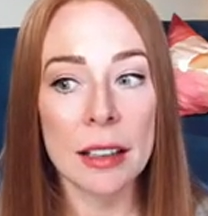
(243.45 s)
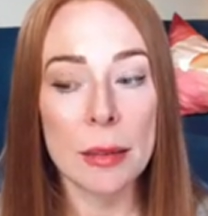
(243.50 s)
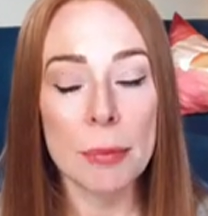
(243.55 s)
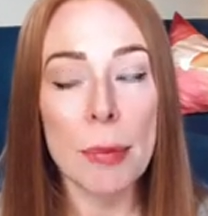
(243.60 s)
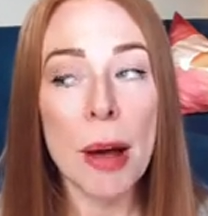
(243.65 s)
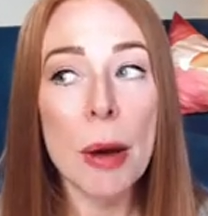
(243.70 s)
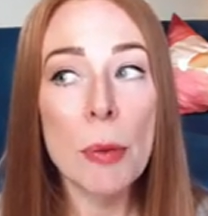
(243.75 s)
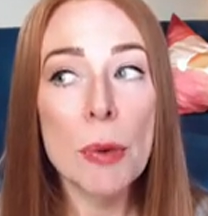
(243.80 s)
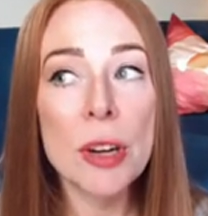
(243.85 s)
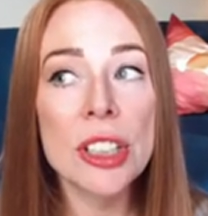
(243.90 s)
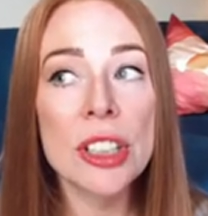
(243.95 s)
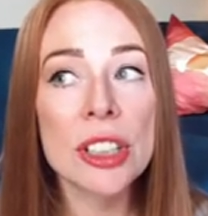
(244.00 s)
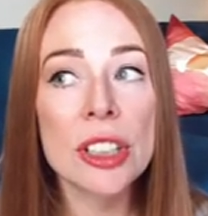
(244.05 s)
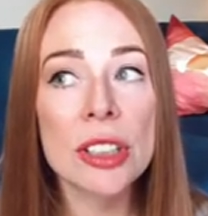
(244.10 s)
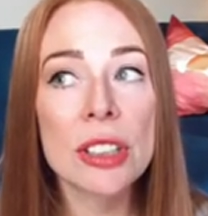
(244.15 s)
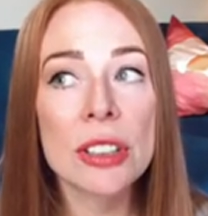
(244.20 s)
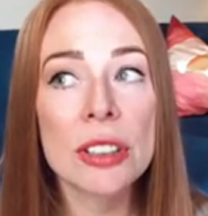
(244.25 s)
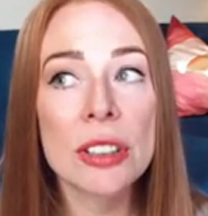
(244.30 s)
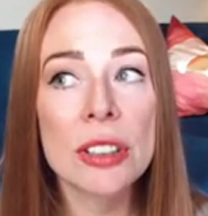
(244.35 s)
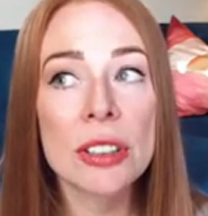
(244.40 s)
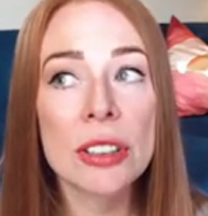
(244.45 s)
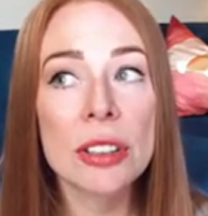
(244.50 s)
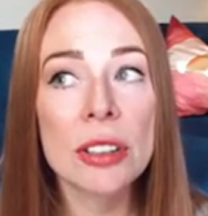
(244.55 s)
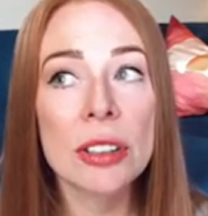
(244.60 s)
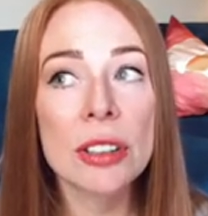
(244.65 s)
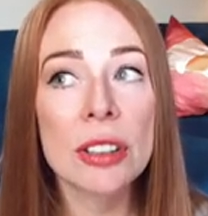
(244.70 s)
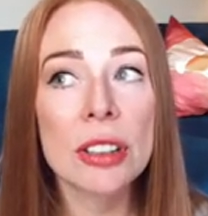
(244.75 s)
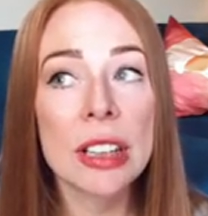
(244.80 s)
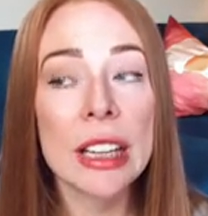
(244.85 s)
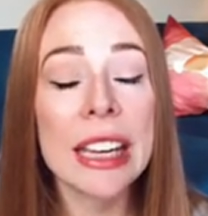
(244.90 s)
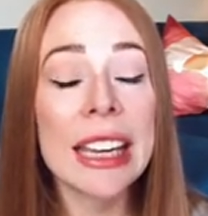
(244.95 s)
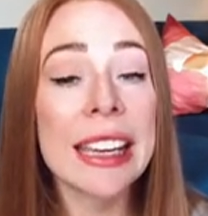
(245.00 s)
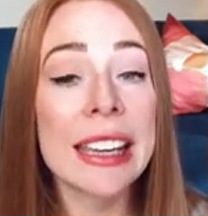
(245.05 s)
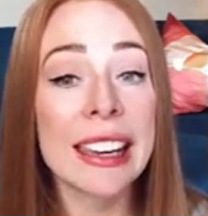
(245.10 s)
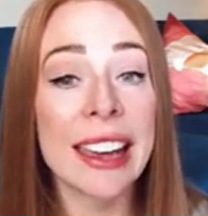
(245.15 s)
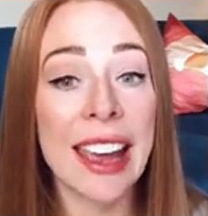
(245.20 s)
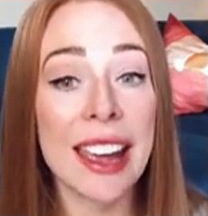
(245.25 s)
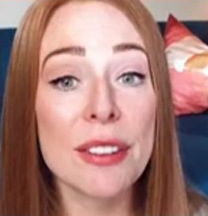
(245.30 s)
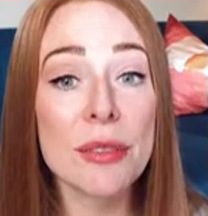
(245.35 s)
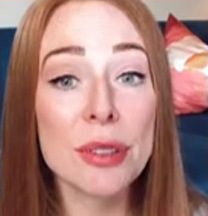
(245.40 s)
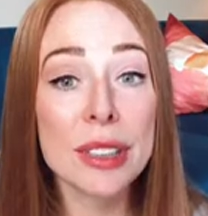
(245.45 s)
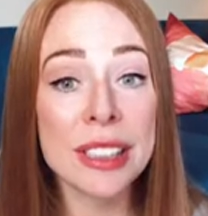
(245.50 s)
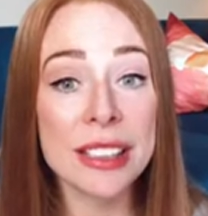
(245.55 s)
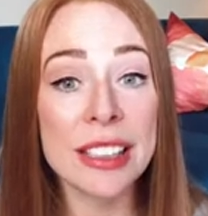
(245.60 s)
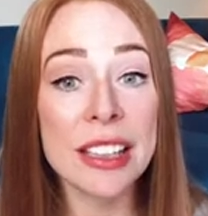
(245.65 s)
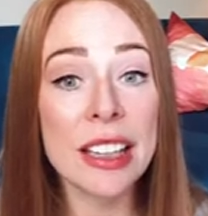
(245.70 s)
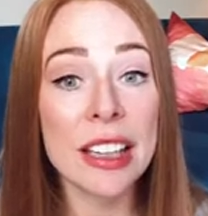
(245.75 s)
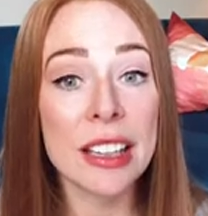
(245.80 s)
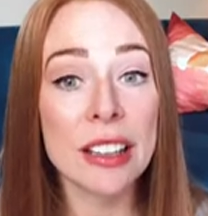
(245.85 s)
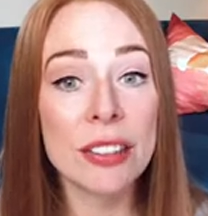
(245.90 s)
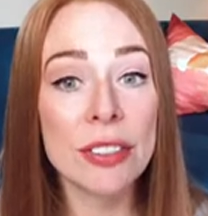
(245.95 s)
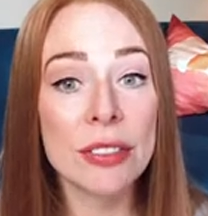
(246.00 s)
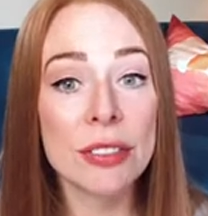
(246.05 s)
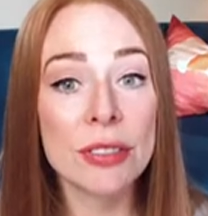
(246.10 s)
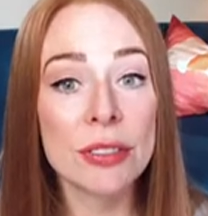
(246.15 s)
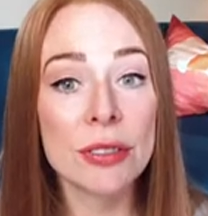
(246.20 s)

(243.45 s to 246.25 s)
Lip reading: by which it can receive,